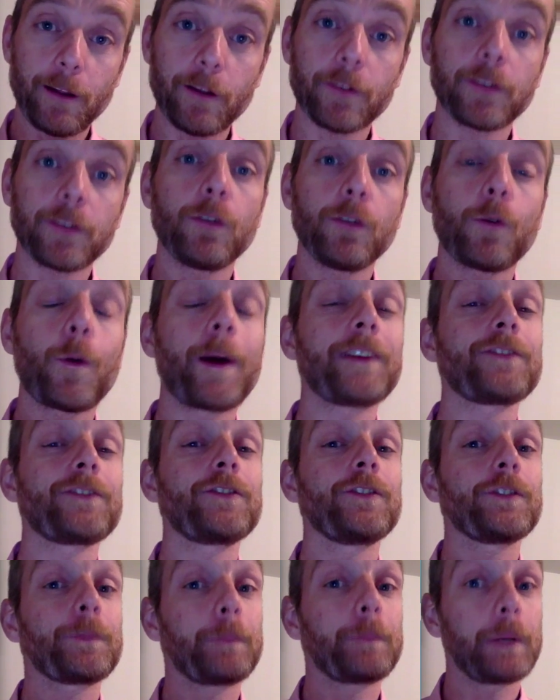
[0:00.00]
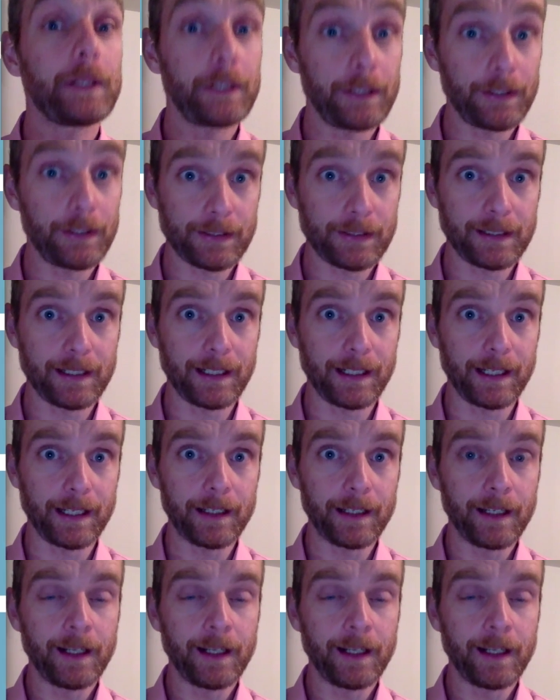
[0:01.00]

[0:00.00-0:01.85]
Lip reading: answer your questions personally.